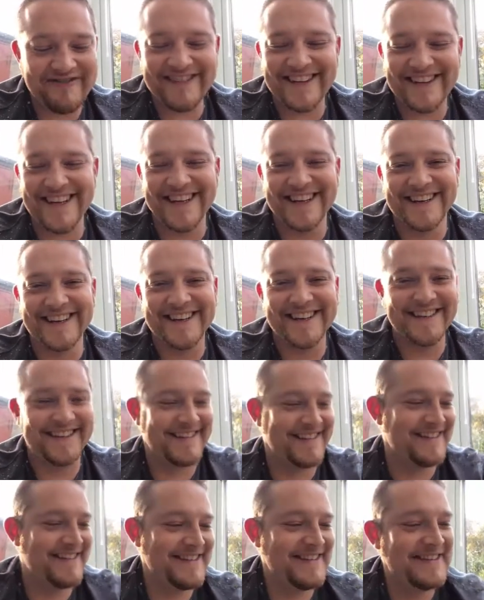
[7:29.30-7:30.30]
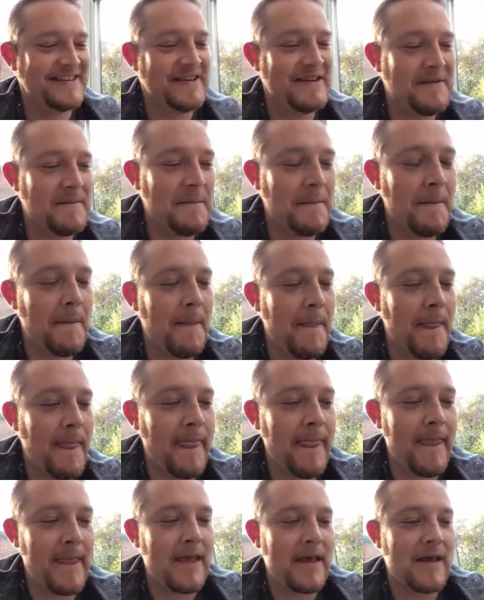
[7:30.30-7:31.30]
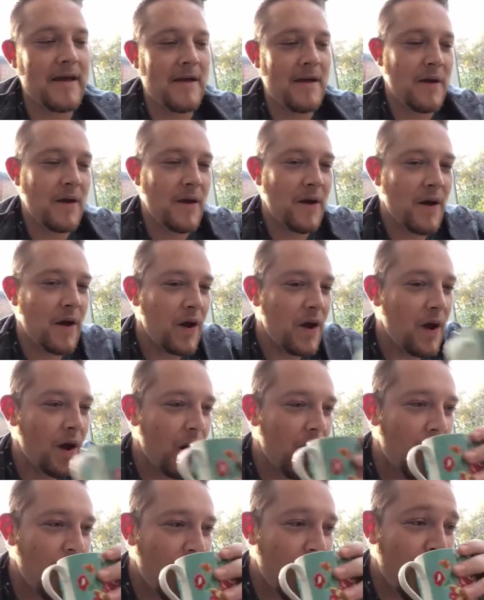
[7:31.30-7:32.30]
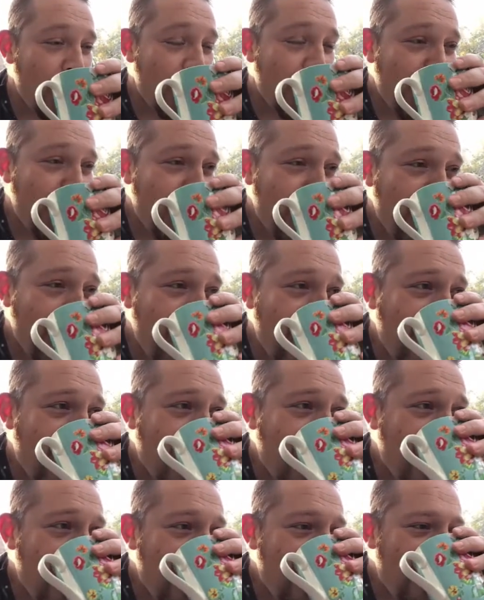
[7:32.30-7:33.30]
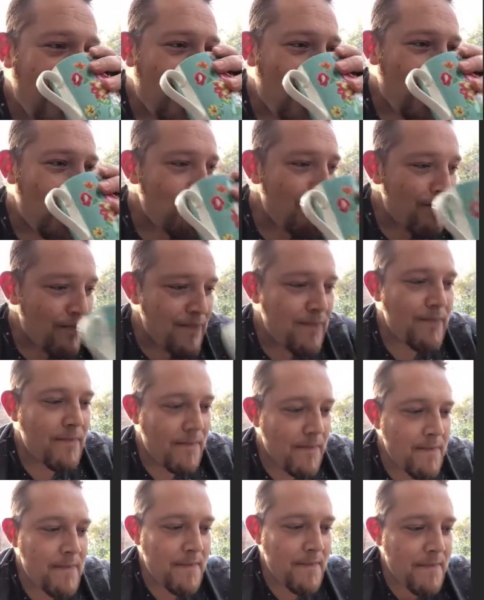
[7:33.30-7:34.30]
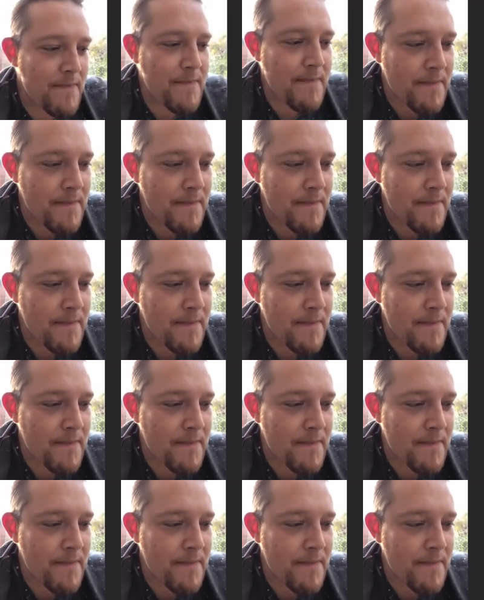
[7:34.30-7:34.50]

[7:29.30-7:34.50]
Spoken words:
And I mean, you won the Best International Horror Film Award at Buffalo Dreams.